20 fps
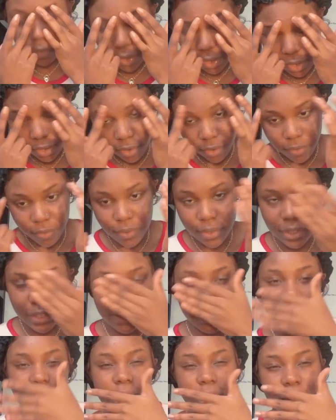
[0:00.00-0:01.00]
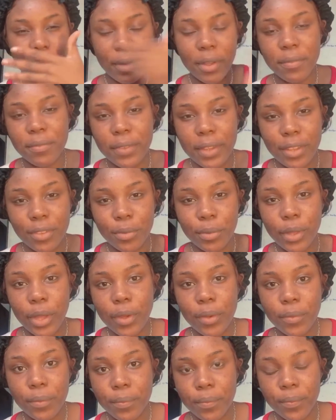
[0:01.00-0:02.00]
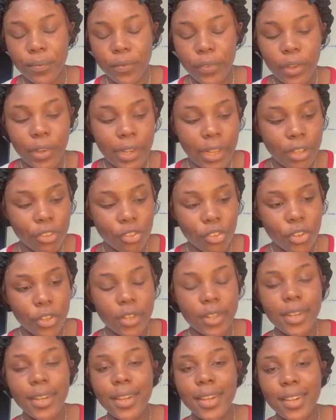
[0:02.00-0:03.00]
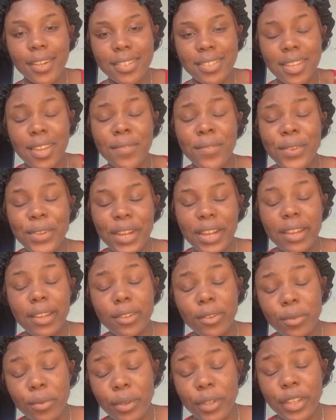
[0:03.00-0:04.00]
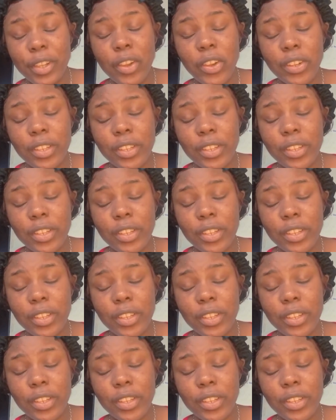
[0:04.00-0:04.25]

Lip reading: I don't really like my face without foundation on because I feel like I look really